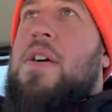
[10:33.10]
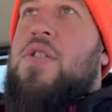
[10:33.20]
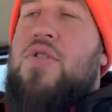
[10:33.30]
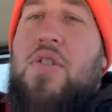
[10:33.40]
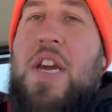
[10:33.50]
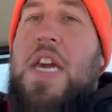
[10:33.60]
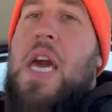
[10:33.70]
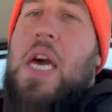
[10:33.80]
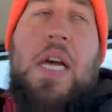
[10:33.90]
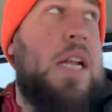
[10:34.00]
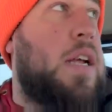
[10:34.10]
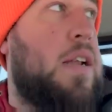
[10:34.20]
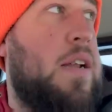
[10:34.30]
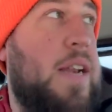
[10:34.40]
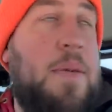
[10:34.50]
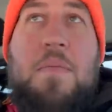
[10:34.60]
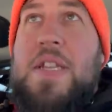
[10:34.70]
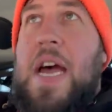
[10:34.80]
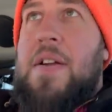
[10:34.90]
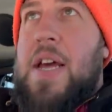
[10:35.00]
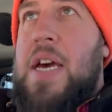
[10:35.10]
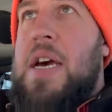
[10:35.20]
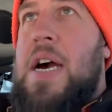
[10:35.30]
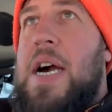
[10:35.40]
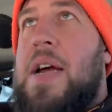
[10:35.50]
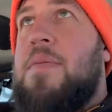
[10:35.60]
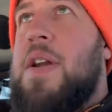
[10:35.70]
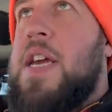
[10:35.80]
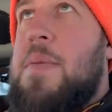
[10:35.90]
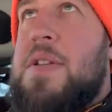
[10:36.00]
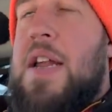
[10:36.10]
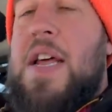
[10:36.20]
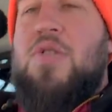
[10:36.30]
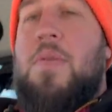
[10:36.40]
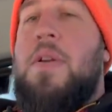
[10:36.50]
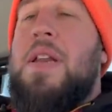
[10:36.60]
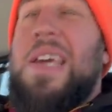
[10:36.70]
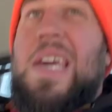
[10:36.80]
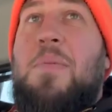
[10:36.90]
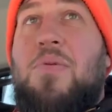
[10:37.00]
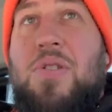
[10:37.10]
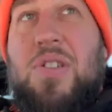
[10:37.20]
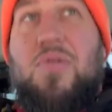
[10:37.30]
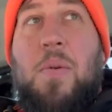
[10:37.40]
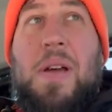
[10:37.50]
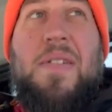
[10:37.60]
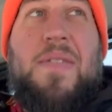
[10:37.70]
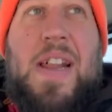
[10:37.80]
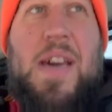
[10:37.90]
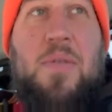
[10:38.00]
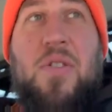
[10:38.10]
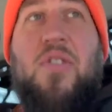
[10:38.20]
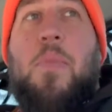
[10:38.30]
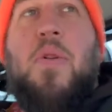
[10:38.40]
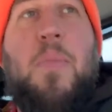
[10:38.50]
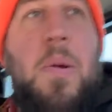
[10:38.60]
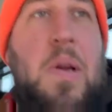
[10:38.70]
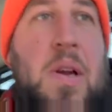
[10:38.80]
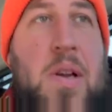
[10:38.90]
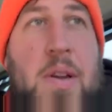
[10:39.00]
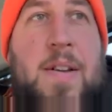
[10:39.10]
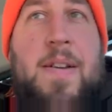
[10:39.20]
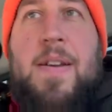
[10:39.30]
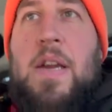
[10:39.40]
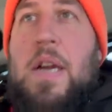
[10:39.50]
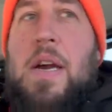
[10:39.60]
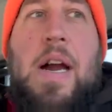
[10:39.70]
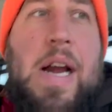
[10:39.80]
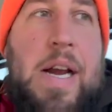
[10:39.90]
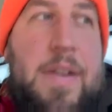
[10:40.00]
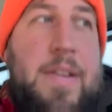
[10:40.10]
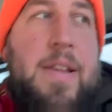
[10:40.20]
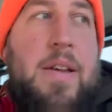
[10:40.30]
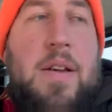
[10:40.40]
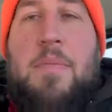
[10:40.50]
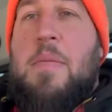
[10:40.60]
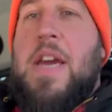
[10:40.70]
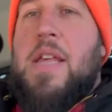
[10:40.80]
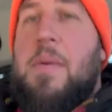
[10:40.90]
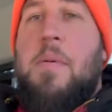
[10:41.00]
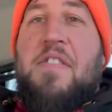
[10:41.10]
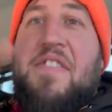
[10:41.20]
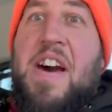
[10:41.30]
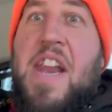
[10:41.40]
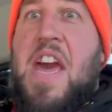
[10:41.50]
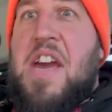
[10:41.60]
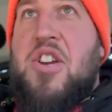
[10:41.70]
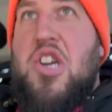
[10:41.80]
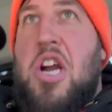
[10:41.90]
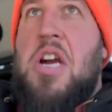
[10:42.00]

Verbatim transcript: tree limbs down here and when he comes down here trimming, he will just drop that flail on the top of them and make them vanish.